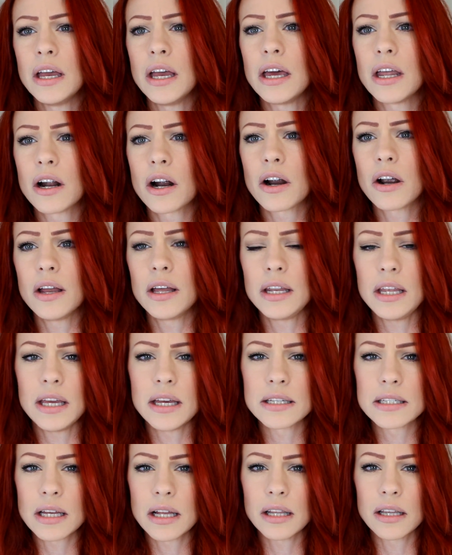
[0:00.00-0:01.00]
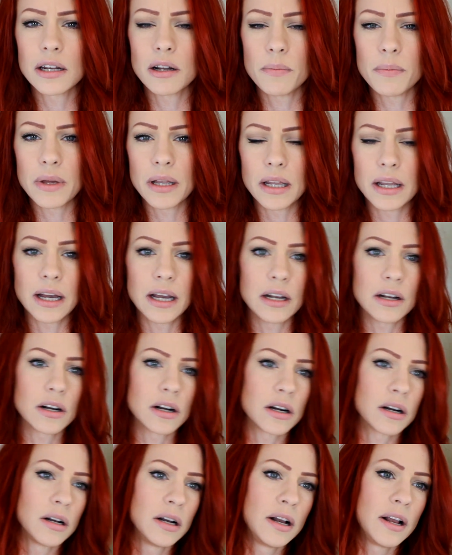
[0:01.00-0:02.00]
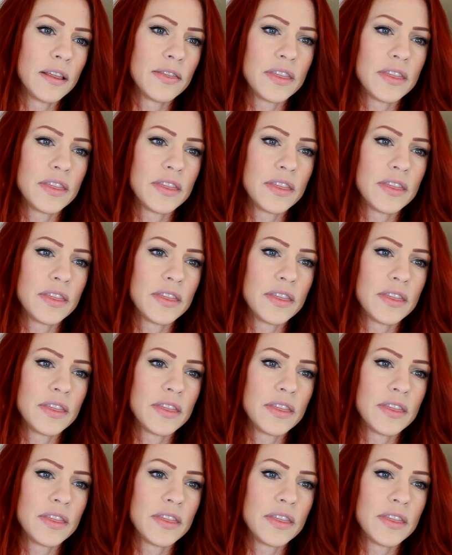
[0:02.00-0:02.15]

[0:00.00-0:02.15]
it already is a little bit lighter.